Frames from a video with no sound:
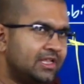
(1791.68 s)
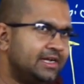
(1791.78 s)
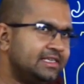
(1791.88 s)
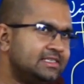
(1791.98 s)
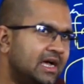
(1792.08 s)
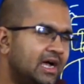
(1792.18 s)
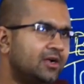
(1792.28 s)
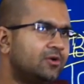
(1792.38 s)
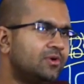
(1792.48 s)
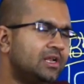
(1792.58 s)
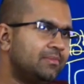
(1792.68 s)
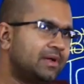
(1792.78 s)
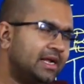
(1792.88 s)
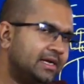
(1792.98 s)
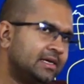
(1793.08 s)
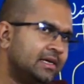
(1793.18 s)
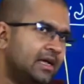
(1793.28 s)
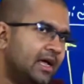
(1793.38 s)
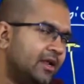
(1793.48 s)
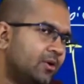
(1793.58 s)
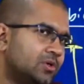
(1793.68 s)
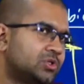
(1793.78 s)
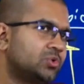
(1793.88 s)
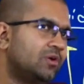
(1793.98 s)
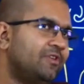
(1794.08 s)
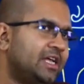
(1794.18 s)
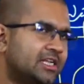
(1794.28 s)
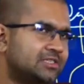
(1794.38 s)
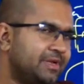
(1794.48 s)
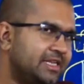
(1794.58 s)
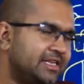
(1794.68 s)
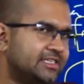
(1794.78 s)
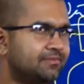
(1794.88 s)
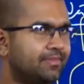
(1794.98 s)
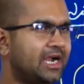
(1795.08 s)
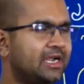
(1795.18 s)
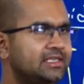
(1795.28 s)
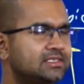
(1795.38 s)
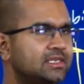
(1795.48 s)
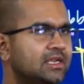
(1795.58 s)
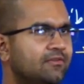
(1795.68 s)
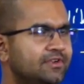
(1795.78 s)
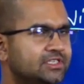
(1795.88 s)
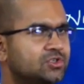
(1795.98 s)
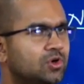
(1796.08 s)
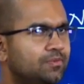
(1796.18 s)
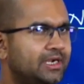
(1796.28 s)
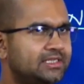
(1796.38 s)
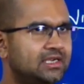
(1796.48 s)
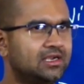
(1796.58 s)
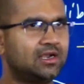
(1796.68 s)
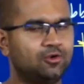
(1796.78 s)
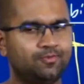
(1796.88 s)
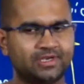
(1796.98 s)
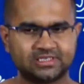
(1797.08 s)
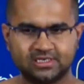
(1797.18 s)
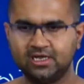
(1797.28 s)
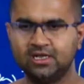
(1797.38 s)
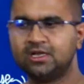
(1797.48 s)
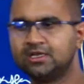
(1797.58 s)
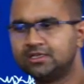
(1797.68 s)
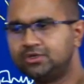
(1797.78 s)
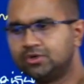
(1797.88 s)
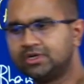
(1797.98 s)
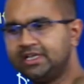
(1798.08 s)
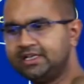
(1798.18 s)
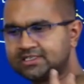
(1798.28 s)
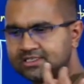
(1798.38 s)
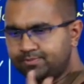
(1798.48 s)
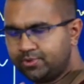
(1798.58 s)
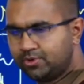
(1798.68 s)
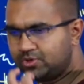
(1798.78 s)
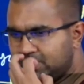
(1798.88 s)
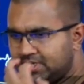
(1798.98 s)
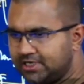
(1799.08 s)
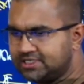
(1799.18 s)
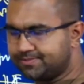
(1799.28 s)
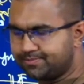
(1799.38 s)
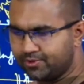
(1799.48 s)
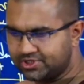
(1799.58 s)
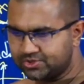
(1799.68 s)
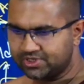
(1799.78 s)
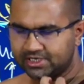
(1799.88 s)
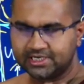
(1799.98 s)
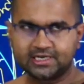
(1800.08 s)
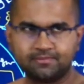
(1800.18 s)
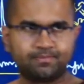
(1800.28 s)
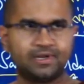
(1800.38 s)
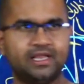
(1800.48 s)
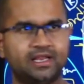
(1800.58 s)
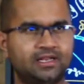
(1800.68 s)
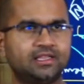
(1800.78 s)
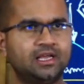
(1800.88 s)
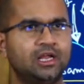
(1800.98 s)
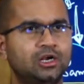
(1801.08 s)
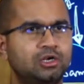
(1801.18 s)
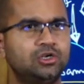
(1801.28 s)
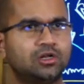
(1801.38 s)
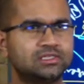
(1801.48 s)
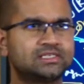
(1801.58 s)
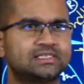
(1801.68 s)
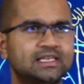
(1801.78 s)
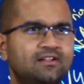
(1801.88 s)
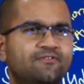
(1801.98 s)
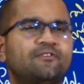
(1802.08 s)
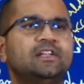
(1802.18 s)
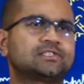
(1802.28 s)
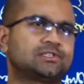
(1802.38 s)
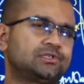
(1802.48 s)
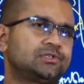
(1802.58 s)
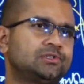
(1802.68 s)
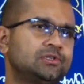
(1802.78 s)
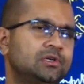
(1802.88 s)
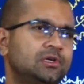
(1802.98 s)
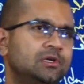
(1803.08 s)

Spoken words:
the desire to liberate and also a vigorous meditation practice, which is called Patisankhanupassana, the yogi is supposed to contemplate the non-selfness